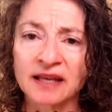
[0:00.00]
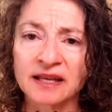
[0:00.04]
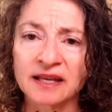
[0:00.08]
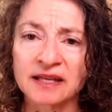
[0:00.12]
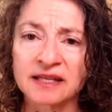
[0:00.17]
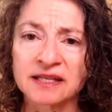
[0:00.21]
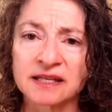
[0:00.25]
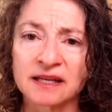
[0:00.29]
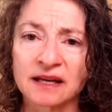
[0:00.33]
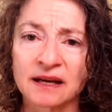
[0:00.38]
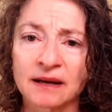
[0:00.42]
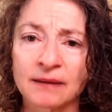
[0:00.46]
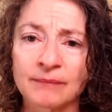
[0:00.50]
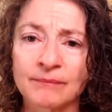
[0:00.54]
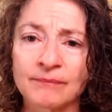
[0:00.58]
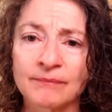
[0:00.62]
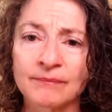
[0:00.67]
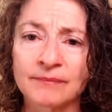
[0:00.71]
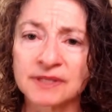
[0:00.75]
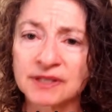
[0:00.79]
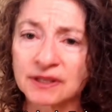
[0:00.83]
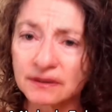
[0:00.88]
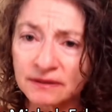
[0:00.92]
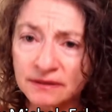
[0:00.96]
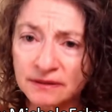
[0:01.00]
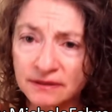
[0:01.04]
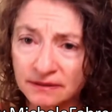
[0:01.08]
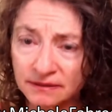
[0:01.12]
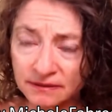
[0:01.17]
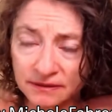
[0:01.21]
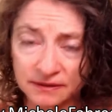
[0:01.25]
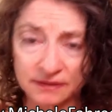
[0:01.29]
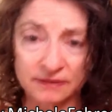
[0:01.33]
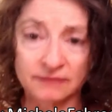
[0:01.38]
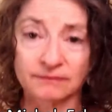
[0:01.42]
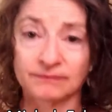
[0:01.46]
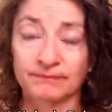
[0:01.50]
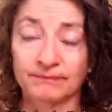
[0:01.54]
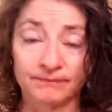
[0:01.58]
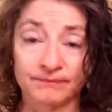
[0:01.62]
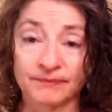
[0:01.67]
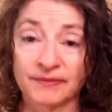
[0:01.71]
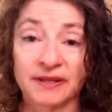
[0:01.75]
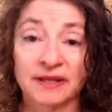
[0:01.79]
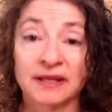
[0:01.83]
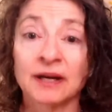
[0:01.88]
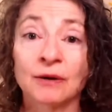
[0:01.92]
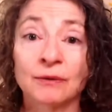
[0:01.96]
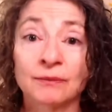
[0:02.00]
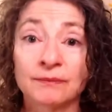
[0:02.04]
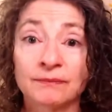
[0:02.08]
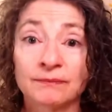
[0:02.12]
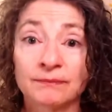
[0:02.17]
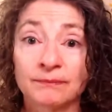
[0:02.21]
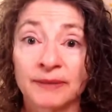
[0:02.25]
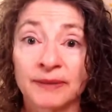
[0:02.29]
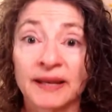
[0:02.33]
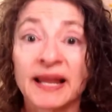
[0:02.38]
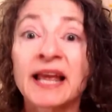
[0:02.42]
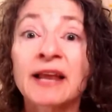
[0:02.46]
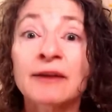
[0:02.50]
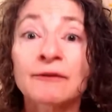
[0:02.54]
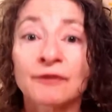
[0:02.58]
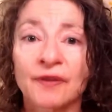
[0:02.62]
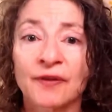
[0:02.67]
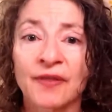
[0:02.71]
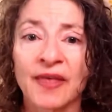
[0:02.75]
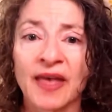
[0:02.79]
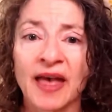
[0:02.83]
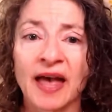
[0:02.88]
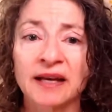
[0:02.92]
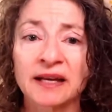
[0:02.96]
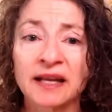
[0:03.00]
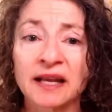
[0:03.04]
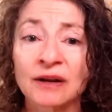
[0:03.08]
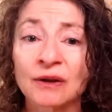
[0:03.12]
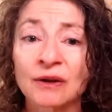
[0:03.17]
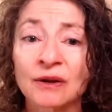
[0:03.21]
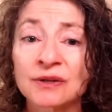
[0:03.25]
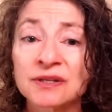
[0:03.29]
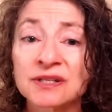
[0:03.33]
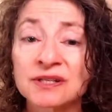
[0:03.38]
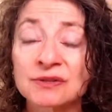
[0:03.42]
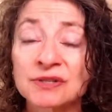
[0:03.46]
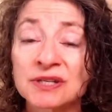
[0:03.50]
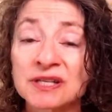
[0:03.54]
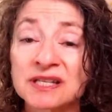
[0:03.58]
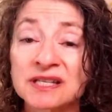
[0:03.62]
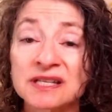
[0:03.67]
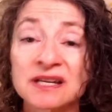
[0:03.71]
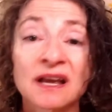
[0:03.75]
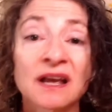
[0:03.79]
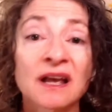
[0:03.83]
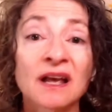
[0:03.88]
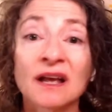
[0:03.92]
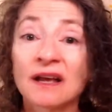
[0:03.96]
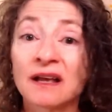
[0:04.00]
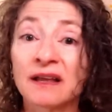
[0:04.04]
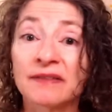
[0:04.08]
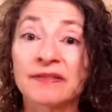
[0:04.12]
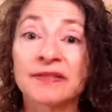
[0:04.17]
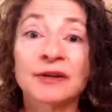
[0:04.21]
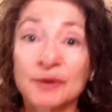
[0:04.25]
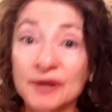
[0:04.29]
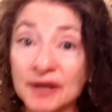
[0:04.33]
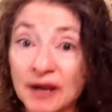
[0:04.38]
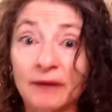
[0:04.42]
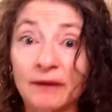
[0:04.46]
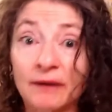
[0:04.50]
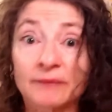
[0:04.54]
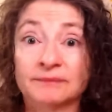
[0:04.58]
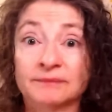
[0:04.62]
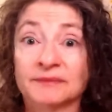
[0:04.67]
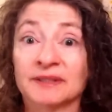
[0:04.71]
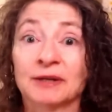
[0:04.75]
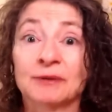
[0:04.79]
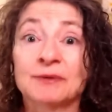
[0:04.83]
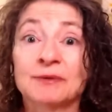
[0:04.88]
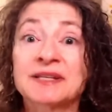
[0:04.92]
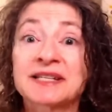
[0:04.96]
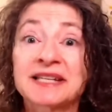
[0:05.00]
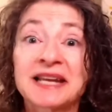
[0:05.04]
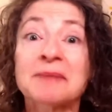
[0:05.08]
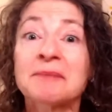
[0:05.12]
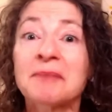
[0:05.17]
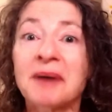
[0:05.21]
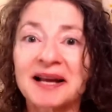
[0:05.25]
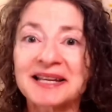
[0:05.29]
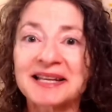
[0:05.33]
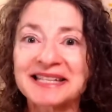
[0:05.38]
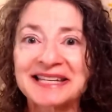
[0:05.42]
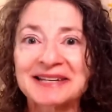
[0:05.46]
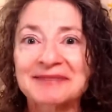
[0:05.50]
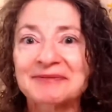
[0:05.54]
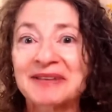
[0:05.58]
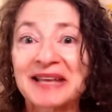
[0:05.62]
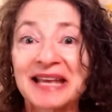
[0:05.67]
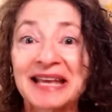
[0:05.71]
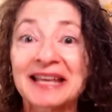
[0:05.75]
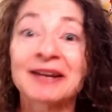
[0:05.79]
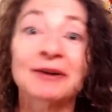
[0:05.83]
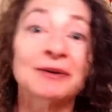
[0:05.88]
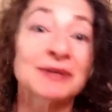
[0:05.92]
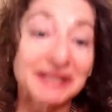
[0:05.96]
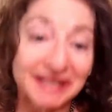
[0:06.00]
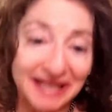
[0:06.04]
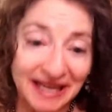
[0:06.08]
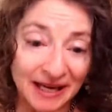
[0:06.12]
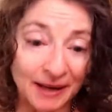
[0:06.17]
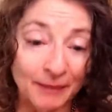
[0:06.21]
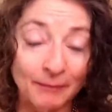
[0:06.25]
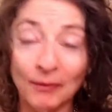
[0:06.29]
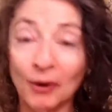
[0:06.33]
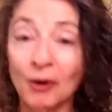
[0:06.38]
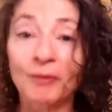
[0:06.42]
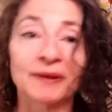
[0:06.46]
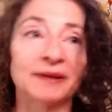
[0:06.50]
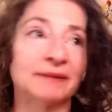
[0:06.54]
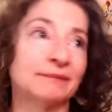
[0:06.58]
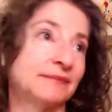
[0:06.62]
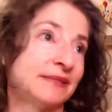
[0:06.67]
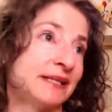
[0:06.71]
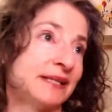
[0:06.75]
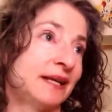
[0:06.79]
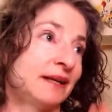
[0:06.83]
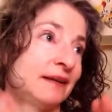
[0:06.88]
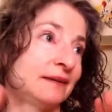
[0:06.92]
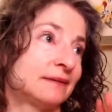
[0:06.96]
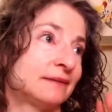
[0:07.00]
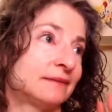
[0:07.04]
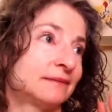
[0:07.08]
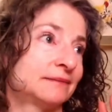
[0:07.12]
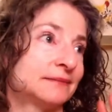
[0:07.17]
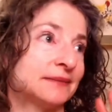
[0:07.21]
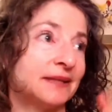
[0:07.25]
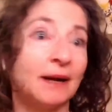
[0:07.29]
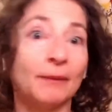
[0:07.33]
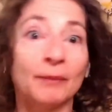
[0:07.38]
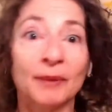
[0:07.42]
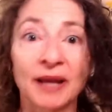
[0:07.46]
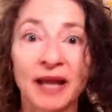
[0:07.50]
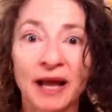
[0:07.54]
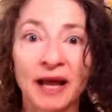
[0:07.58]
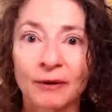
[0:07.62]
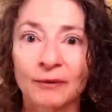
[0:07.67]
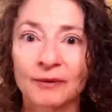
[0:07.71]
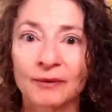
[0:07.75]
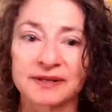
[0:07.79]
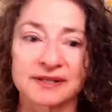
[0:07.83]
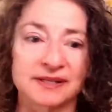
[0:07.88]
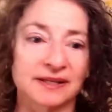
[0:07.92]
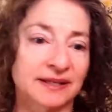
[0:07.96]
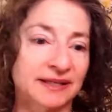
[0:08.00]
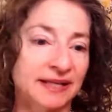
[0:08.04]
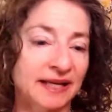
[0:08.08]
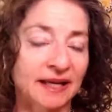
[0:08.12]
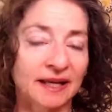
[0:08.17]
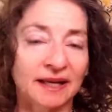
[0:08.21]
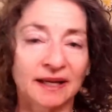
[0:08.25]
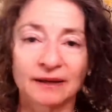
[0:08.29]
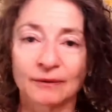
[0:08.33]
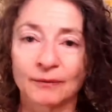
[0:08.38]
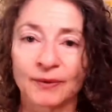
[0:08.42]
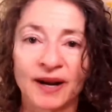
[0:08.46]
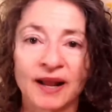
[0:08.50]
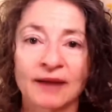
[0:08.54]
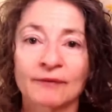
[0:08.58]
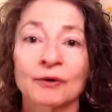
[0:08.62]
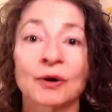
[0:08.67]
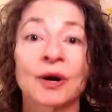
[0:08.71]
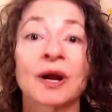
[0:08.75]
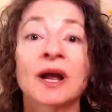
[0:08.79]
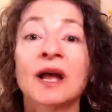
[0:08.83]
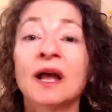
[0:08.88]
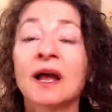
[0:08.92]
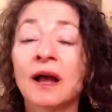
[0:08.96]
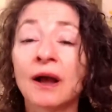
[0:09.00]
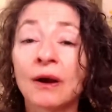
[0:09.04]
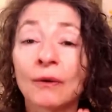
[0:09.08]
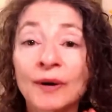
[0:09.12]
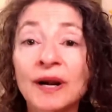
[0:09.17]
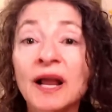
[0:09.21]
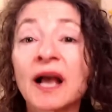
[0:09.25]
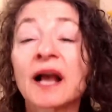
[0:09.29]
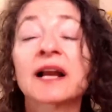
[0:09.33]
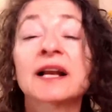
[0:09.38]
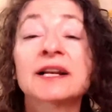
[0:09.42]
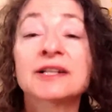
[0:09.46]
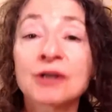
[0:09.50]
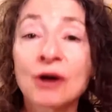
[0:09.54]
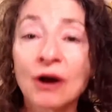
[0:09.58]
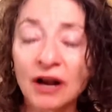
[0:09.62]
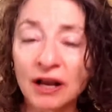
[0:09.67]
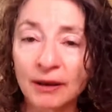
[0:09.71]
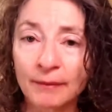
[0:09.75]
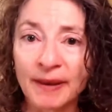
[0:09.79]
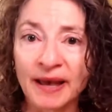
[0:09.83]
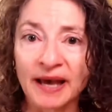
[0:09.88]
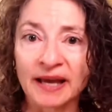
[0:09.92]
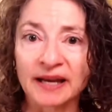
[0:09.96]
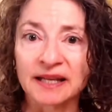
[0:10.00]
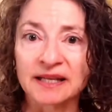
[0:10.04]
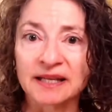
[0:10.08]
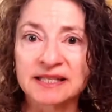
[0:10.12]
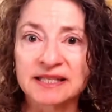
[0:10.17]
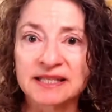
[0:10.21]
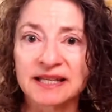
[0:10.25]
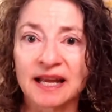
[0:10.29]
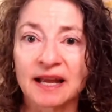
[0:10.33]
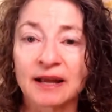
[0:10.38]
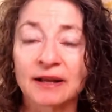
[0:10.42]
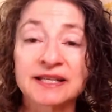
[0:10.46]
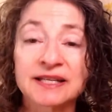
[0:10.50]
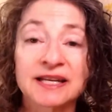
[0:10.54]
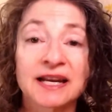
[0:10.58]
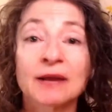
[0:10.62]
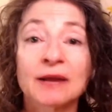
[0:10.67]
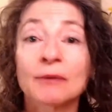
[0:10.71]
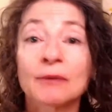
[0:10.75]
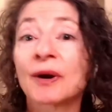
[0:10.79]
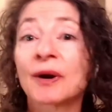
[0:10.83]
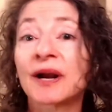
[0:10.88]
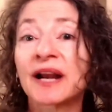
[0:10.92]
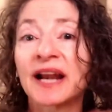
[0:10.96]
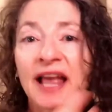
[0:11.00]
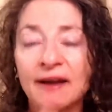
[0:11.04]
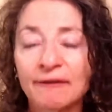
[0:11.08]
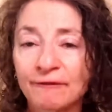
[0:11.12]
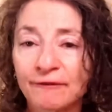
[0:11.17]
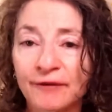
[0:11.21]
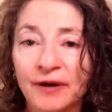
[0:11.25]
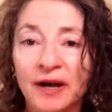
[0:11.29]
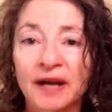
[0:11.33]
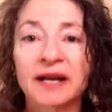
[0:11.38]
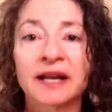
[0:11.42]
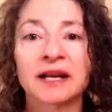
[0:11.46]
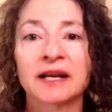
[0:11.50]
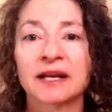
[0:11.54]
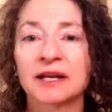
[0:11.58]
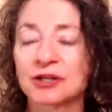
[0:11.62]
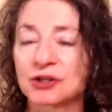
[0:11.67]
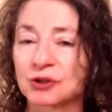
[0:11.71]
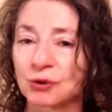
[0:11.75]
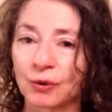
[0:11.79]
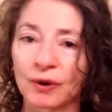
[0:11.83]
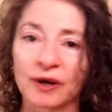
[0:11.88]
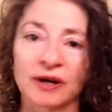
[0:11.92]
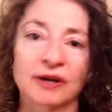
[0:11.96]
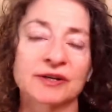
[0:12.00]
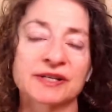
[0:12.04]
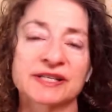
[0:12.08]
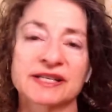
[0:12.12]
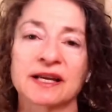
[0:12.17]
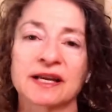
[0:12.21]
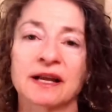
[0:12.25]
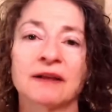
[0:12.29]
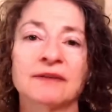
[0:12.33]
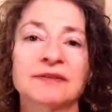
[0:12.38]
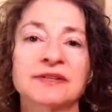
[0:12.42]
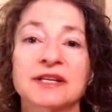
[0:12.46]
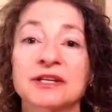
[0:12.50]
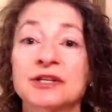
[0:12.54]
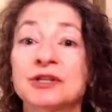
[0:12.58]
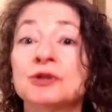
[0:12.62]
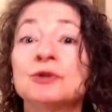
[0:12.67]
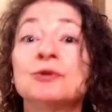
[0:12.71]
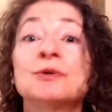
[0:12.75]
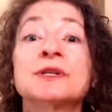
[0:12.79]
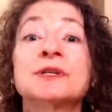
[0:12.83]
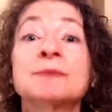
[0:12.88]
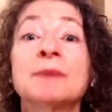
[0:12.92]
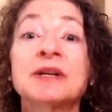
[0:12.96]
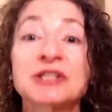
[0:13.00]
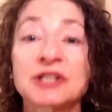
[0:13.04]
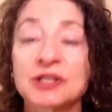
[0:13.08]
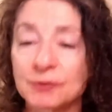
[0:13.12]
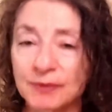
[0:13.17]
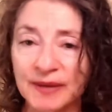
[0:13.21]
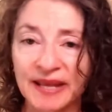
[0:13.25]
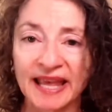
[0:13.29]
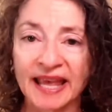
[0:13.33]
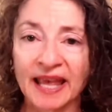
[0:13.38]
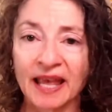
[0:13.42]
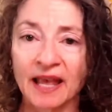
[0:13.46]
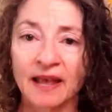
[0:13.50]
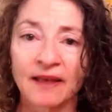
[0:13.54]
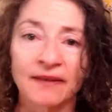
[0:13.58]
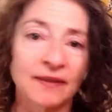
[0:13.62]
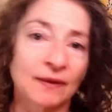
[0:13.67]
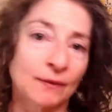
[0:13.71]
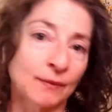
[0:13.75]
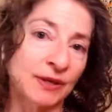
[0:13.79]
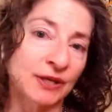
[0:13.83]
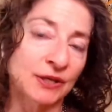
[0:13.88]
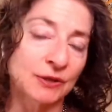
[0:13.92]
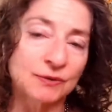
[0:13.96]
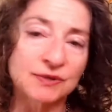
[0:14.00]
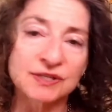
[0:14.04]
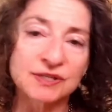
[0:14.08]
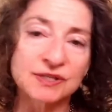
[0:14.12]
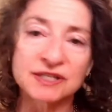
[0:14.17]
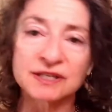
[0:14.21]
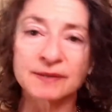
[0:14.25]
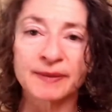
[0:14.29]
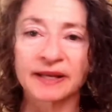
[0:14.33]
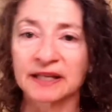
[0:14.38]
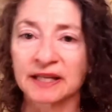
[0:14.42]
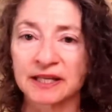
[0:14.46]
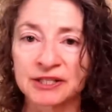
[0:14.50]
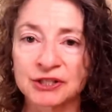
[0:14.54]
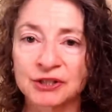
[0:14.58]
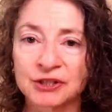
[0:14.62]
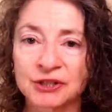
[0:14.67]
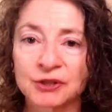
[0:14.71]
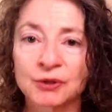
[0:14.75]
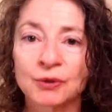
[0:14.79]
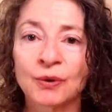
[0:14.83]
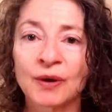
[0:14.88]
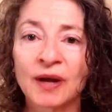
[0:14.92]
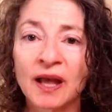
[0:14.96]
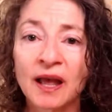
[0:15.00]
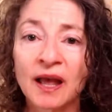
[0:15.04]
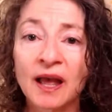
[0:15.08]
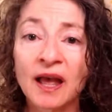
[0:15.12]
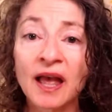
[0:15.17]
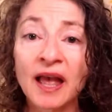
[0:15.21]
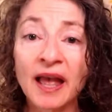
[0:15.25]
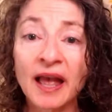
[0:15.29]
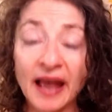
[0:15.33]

And to plan for that, and also just staying positive. Take a couple hours a day, whatever. we're not going to talk about it today. Today, we're going to have fun and enjoy ourselves and do as much as we can that we used to be able to do.